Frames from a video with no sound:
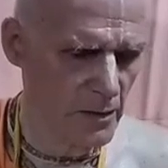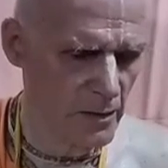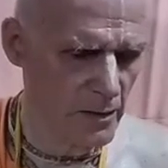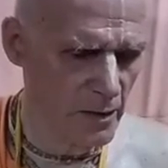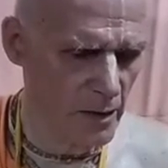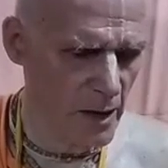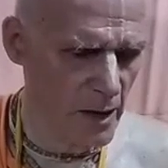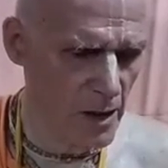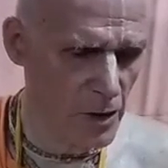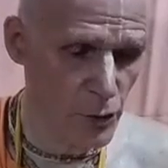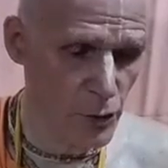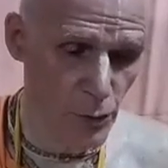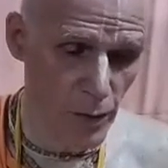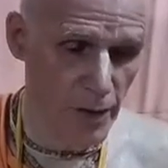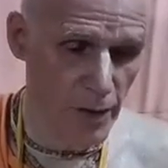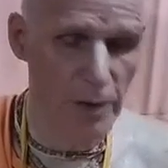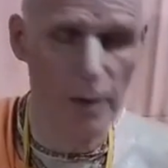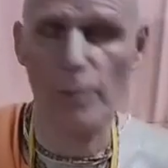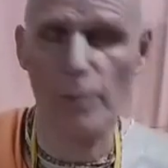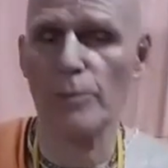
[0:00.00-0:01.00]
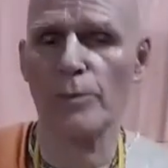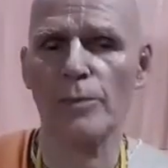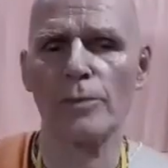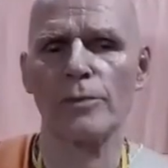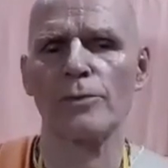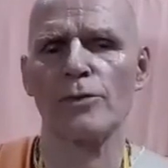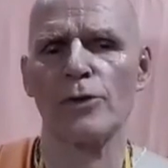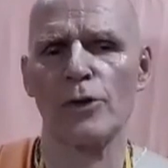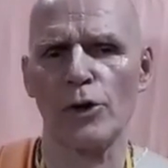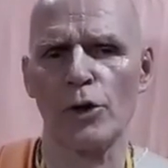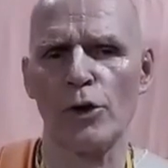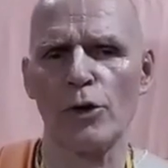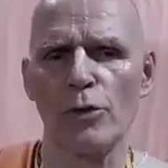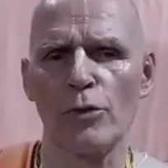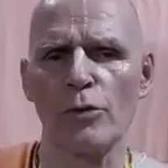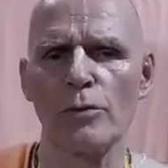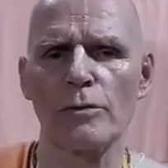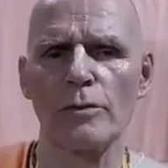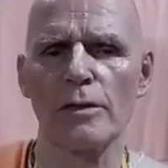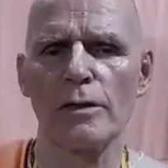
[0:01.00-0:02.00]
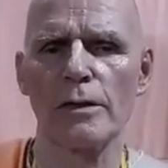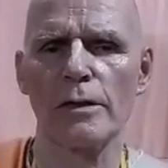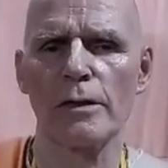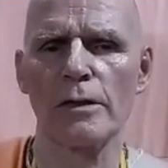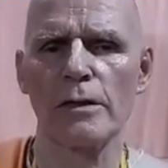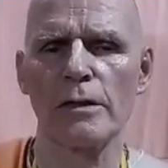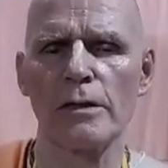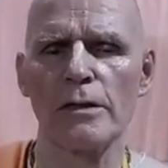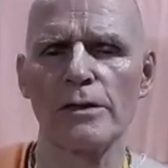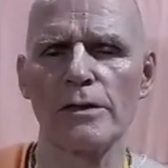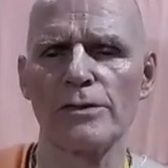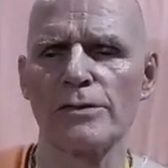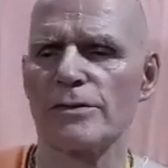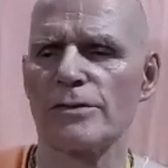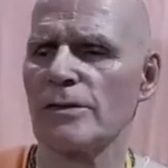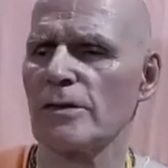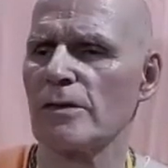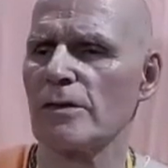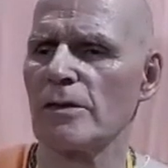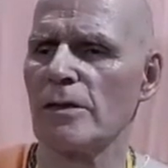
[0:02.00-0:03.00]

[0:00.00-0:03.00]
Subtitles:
as we come to know, in his